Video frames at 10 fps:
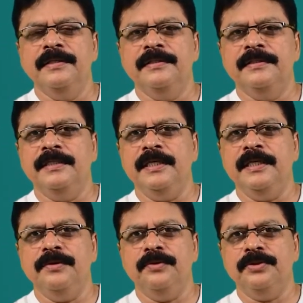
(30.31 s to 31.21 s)

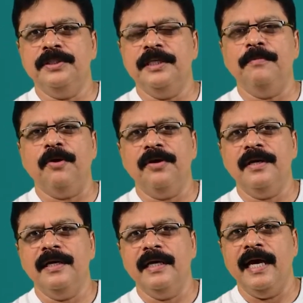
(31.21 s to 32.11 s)
COC
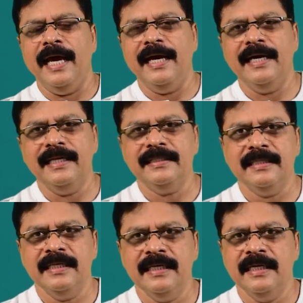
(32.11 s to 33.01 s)
bond angle
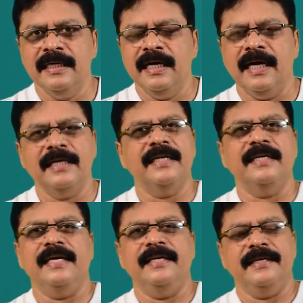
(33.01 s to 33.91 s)
is
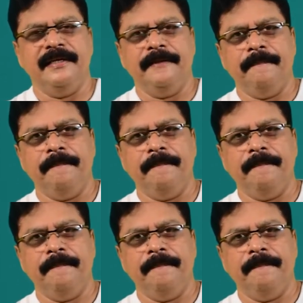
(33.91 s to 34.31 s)
109 degree.